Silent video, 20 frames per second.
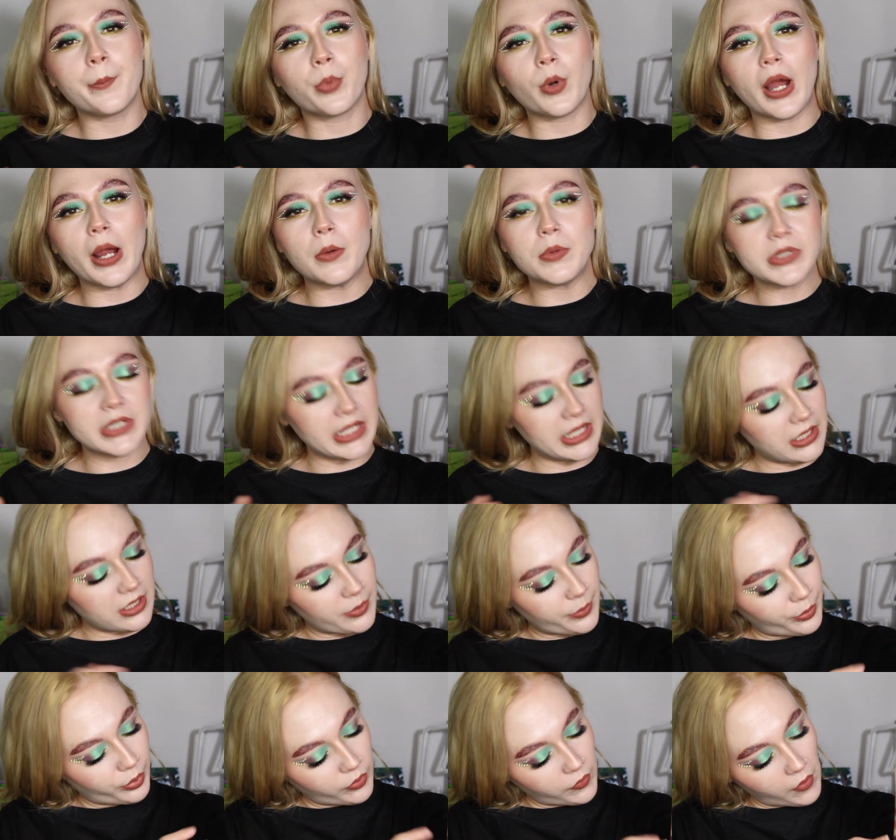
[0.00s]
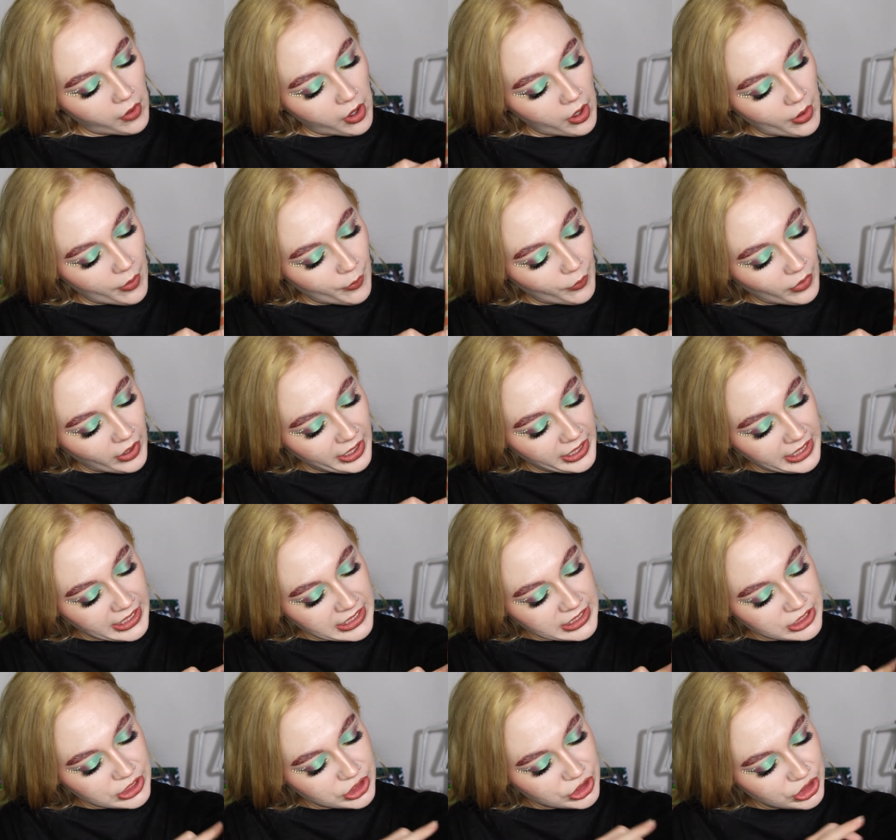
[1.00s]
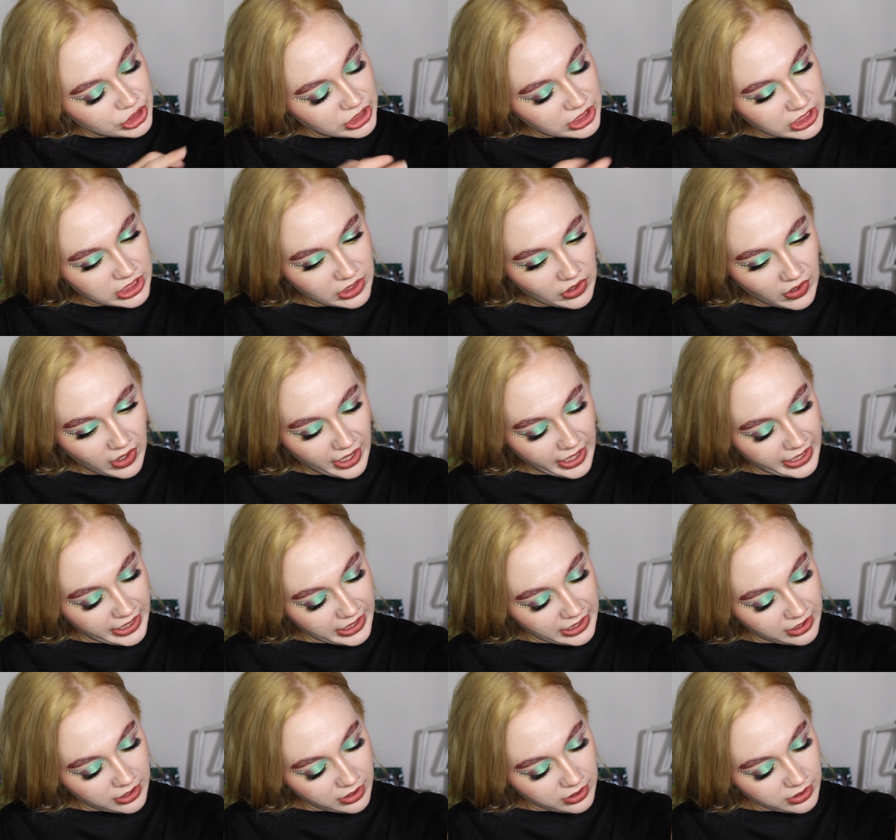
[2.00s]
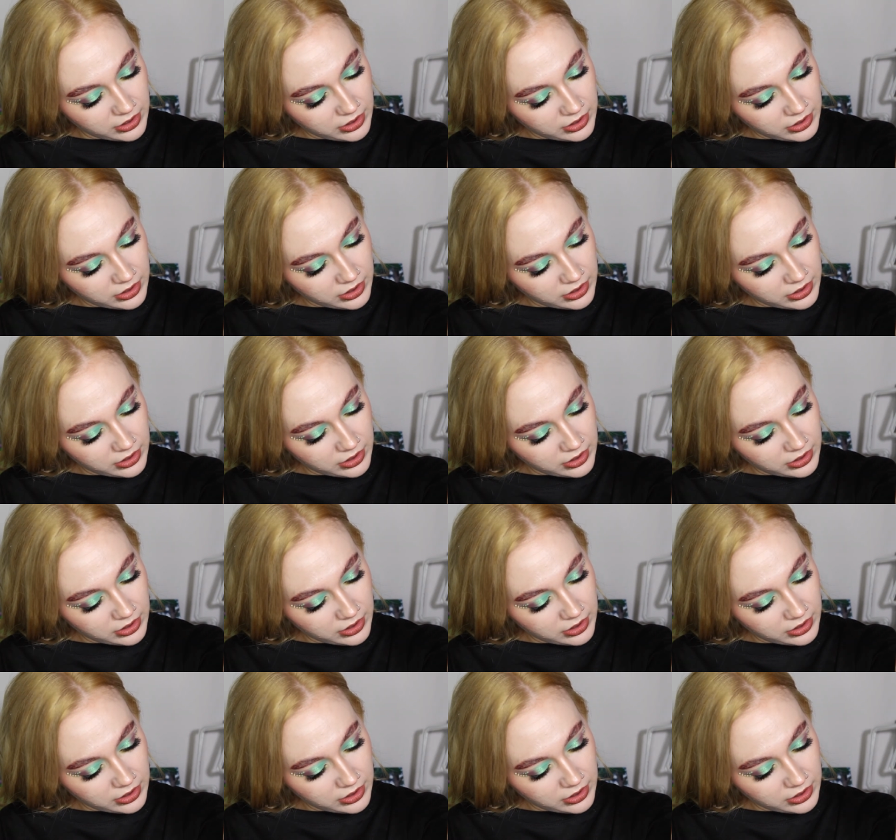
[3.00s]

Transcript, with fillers: brown with a hint of plum. Like, it's just like,